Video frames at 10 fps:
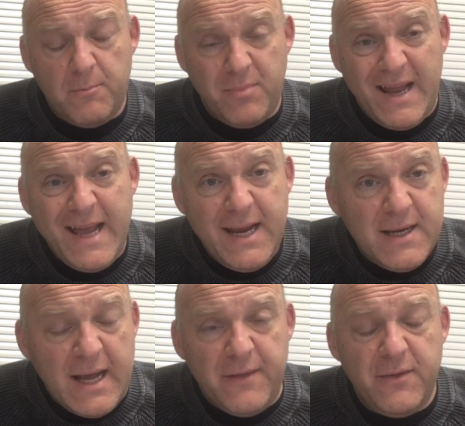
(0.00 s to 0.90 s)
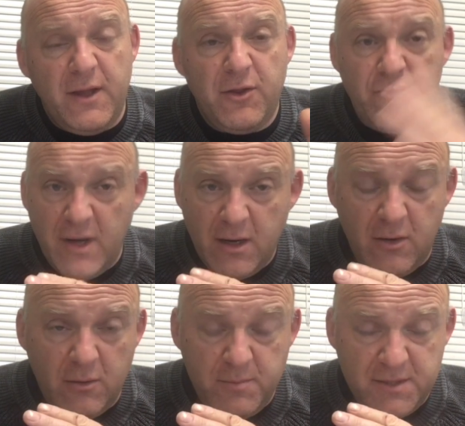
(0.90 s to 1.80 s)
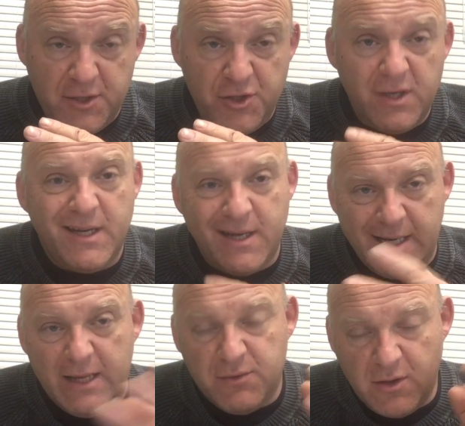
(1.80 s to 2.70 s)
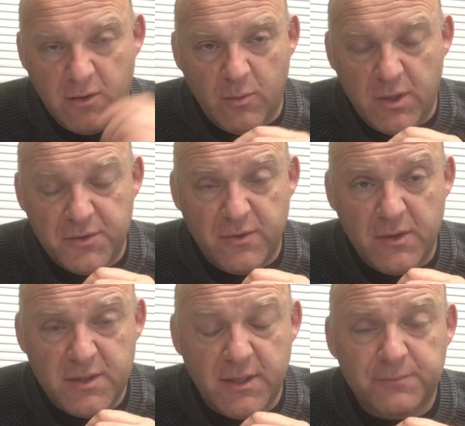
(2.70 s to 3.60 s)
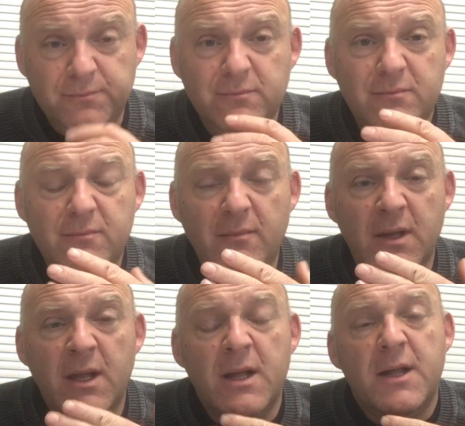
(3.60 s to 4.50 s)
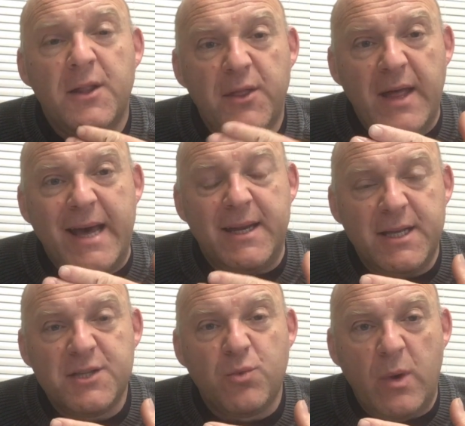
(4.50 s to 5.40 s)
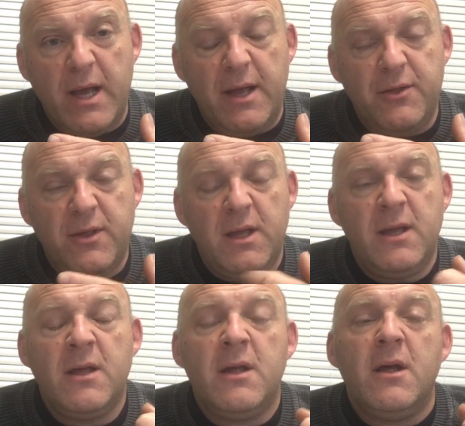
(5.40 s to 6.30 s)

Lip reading: blade at the 3 o'clock position in the counterclockwise rotor, that is where the